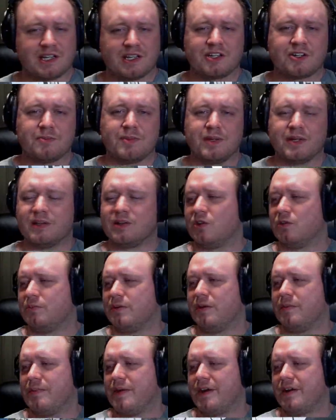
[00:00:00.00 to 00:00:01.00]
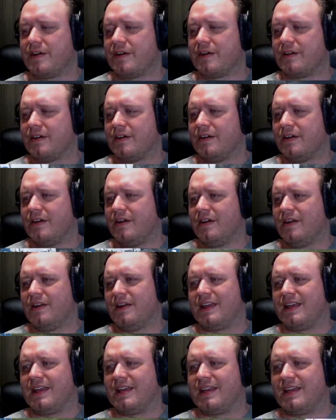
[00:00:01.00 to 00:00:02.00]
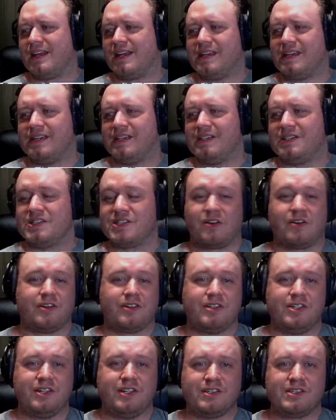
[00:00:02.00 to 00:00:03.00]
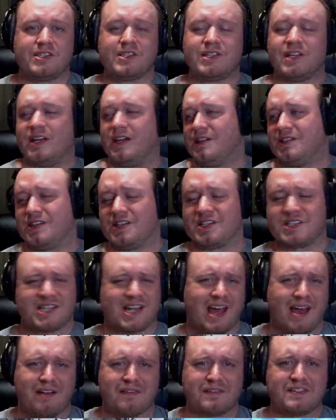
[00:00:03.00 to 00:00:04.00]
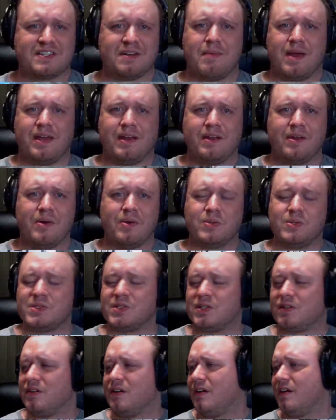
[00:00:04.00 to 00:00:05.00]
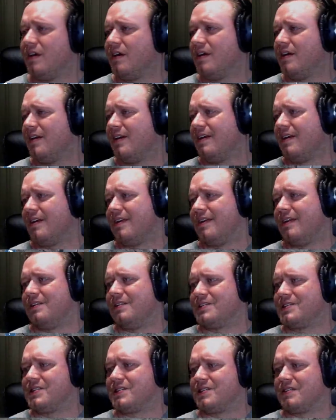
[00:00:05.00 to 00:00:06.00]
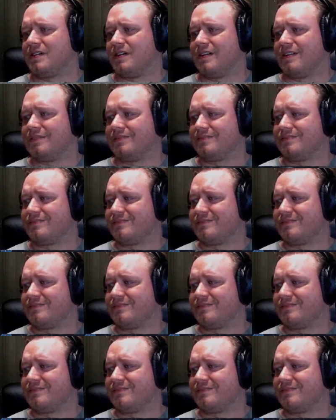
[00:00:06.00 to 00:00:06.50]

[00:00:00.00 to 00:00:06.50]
could be a little bit better. It needs onions. It doesn't have tomatoes. It's it